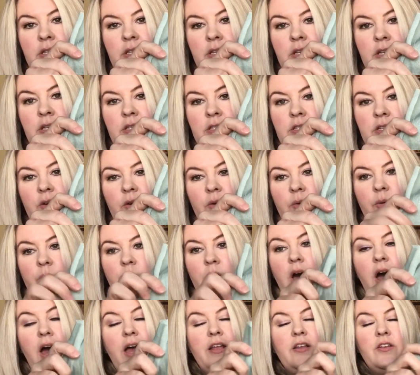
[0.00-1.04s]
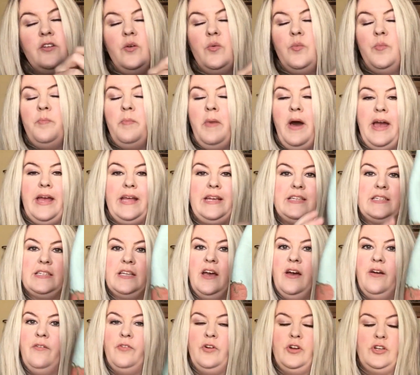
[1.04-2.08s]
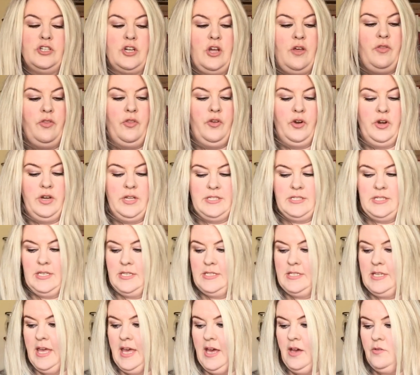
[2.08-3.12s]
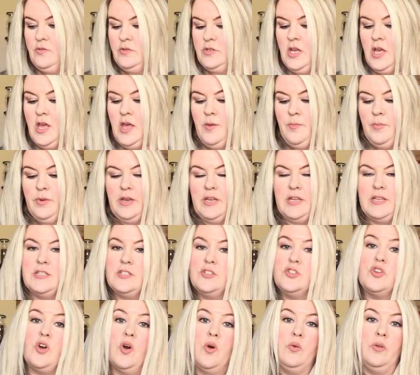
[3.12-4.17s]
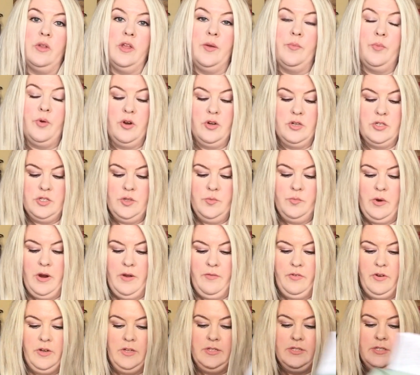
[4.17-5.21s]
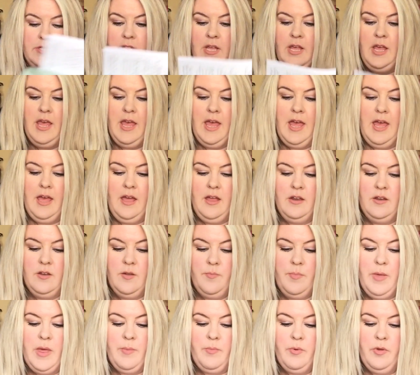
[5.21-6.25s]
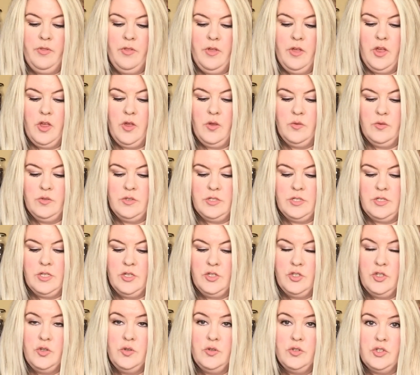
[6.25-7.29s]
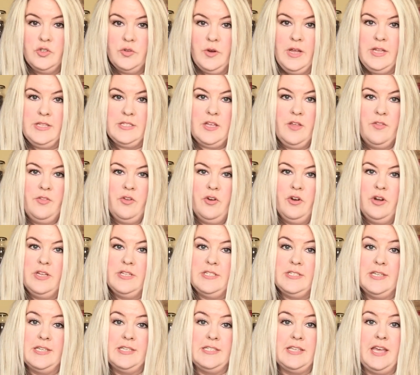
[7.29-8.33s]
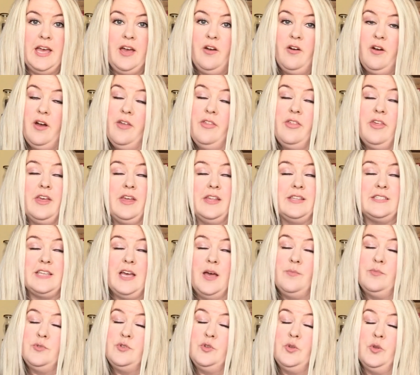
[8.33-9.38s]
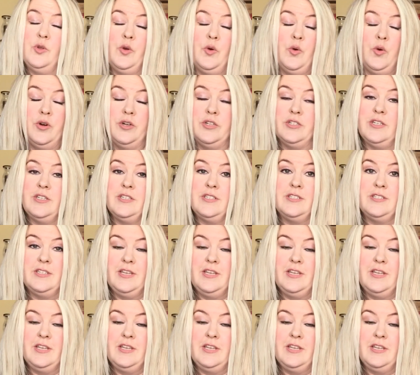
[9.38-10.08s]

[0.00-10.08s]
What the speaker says: So I don't mind coverage on 36 count, but it is totally a personal preference. And people that use two strands on 36 count, I think it's absolutely gorgeous.